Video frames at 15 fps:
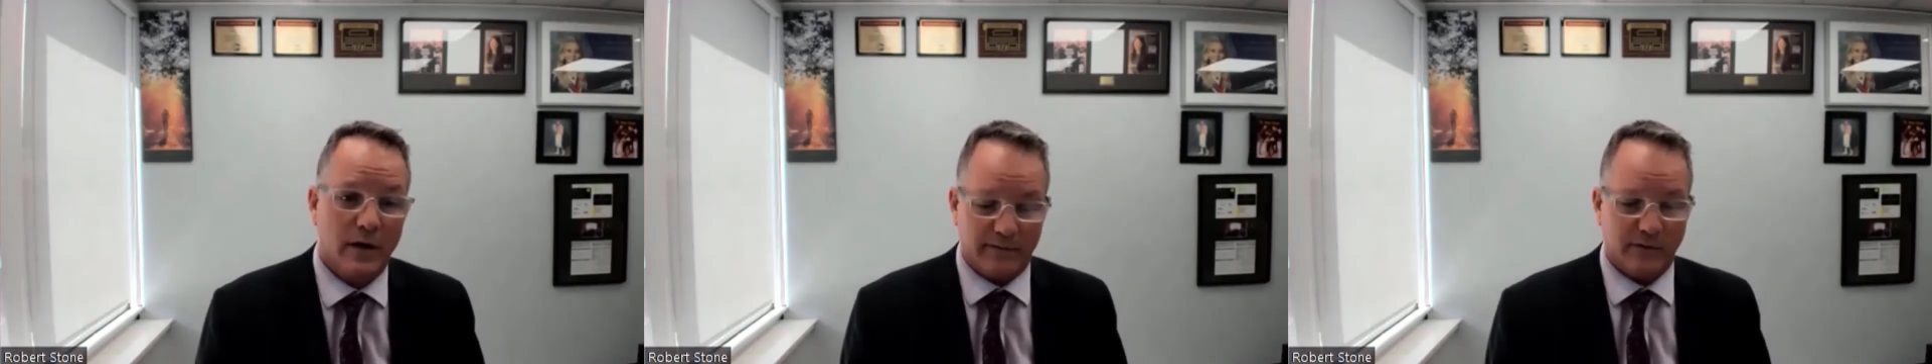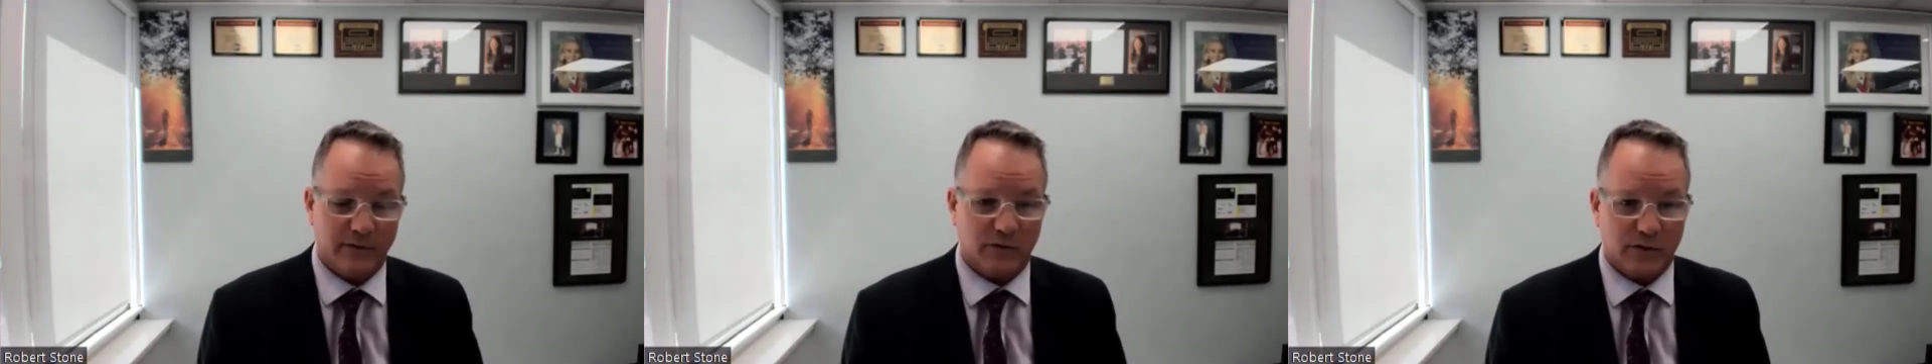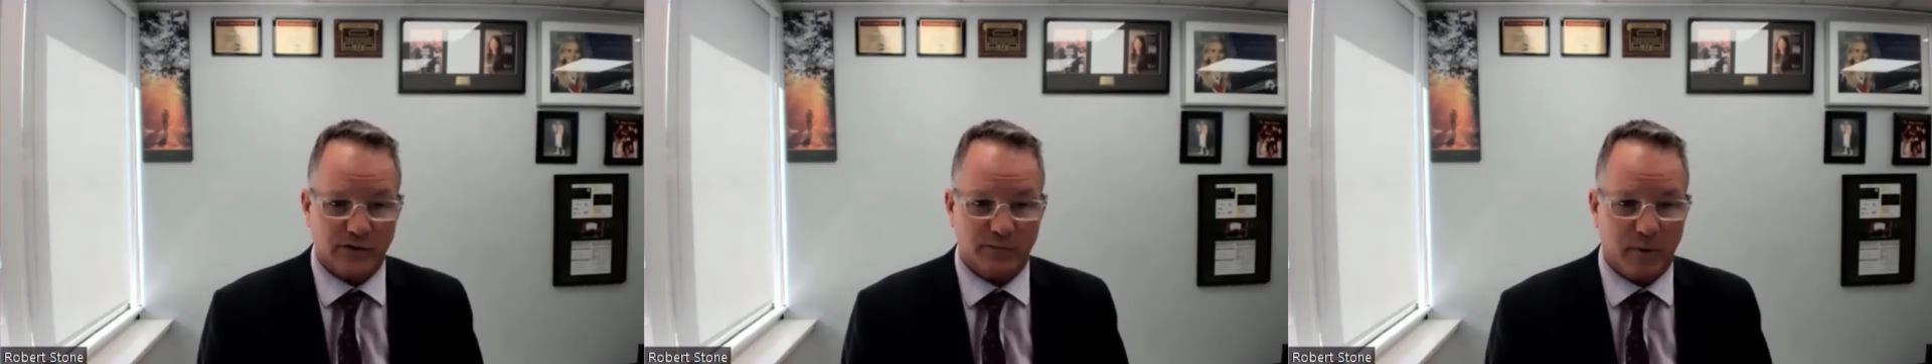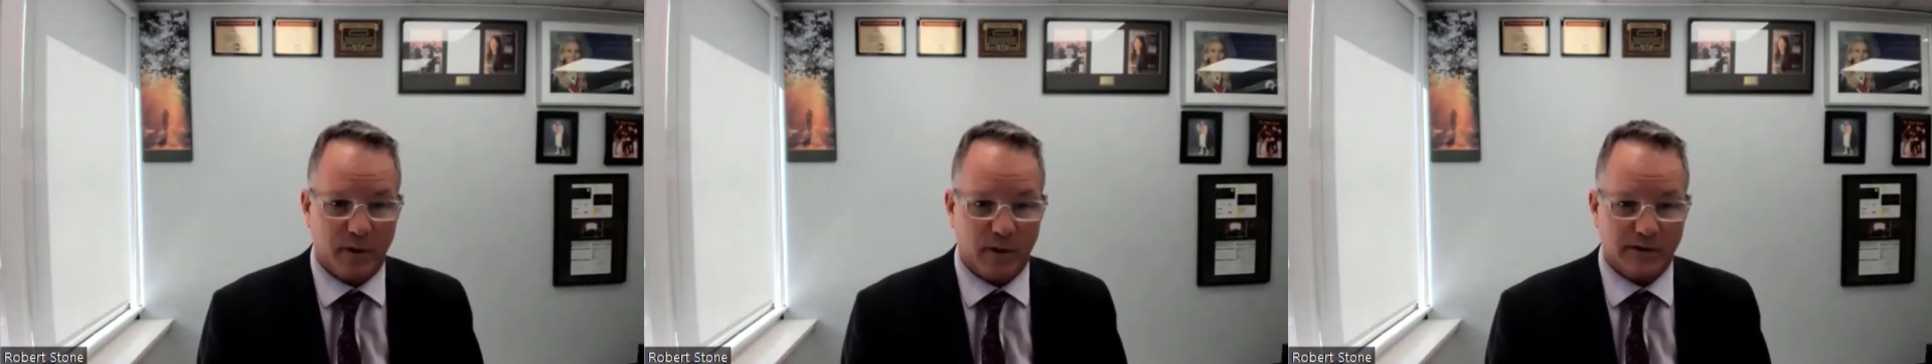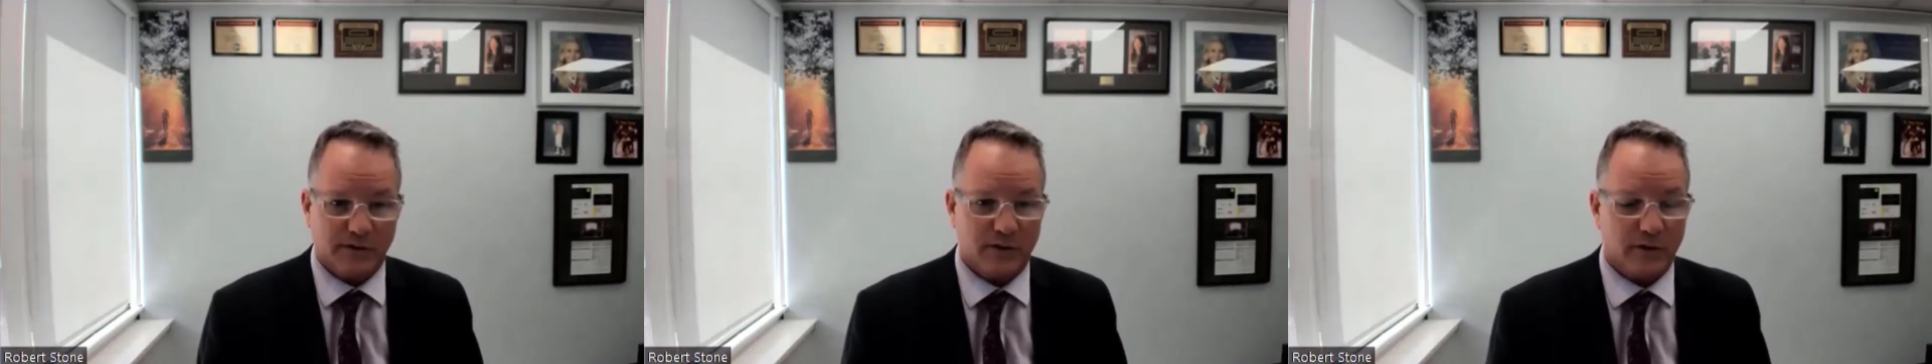life insurance
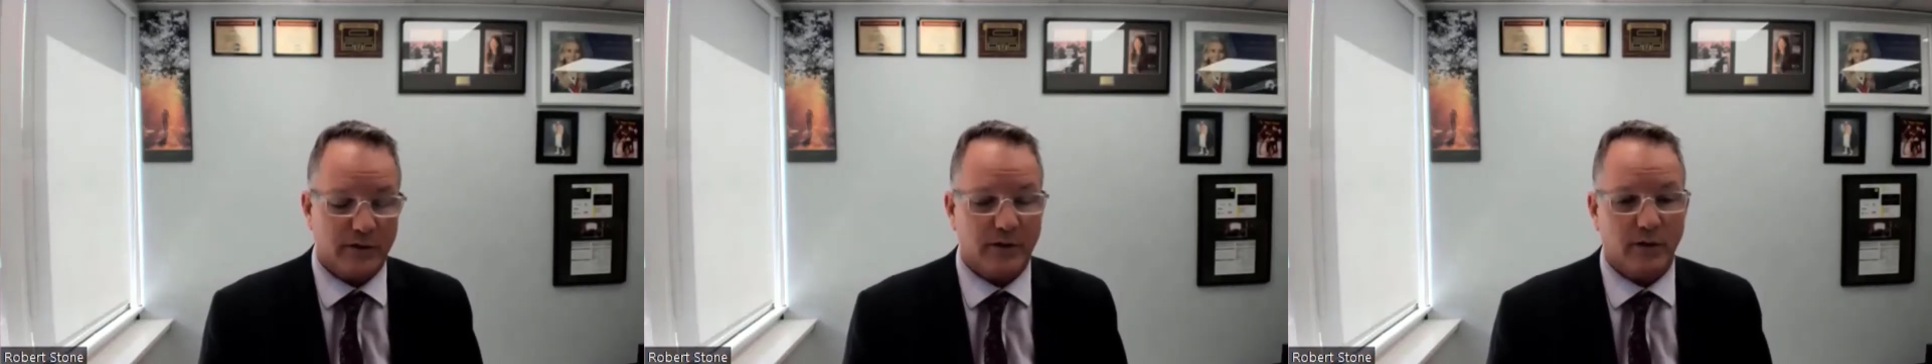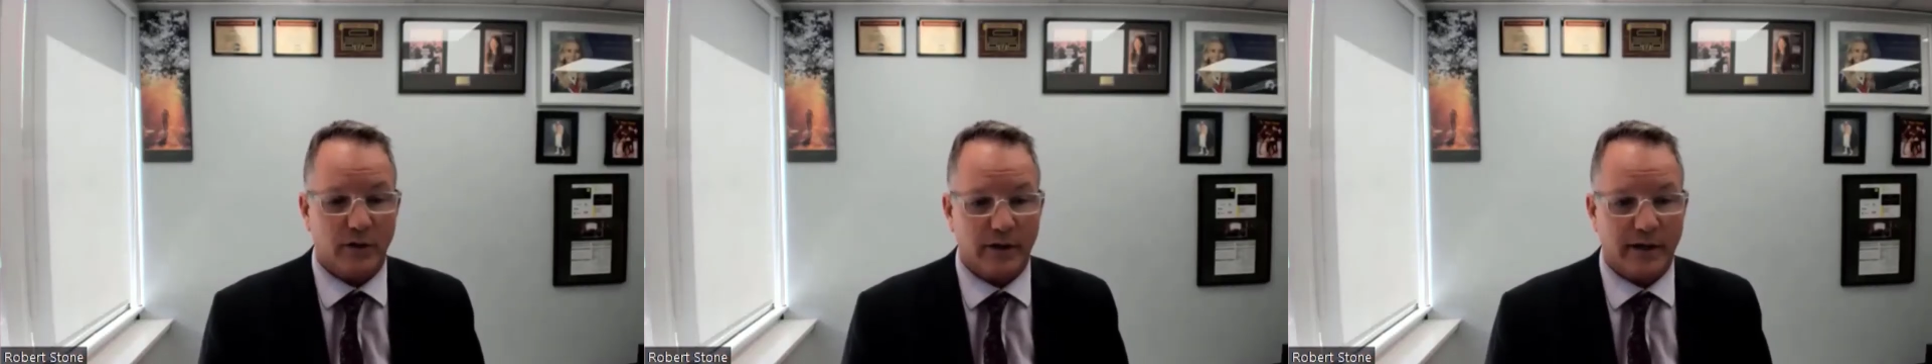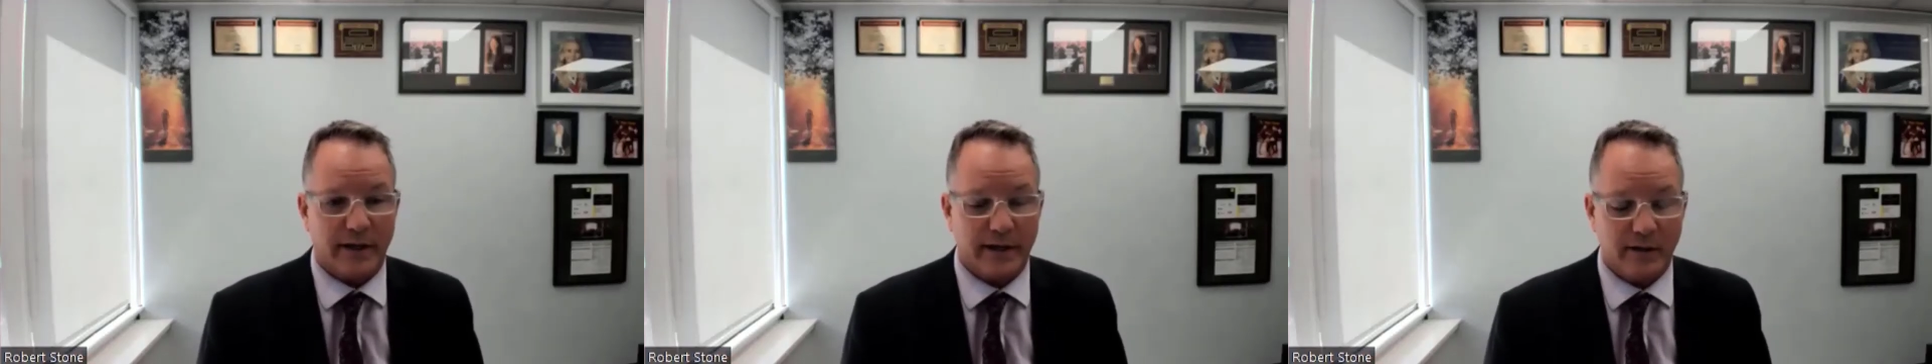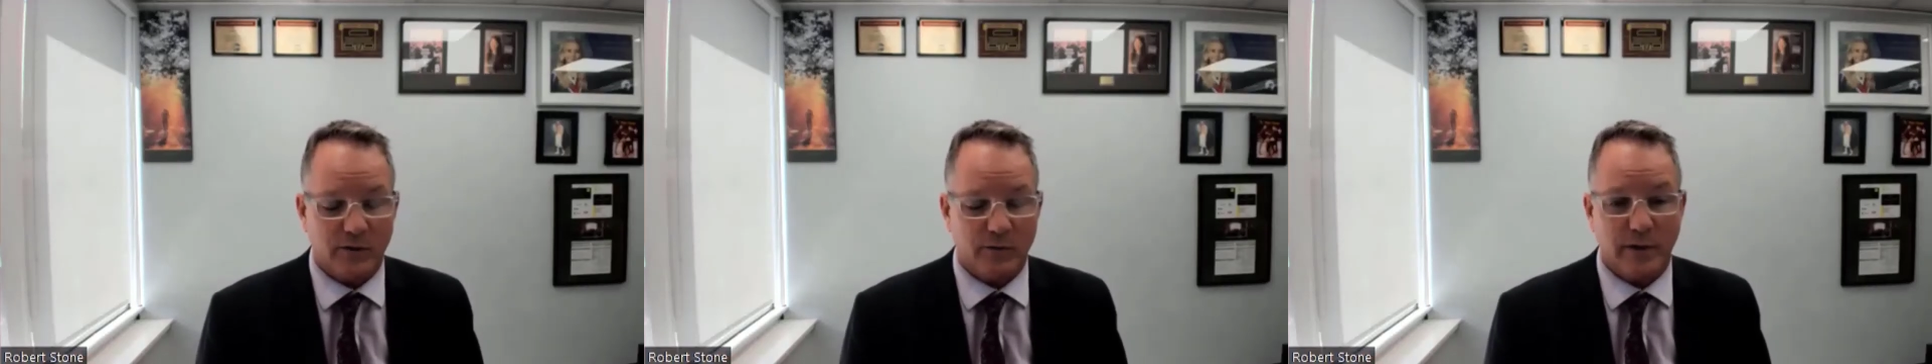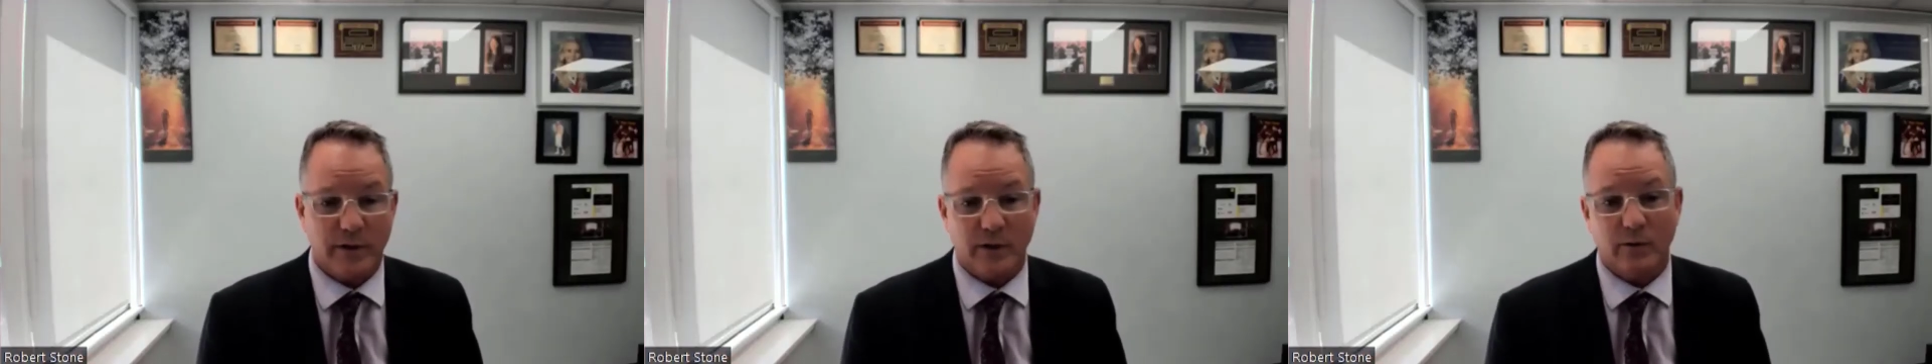policy or you're looking into it,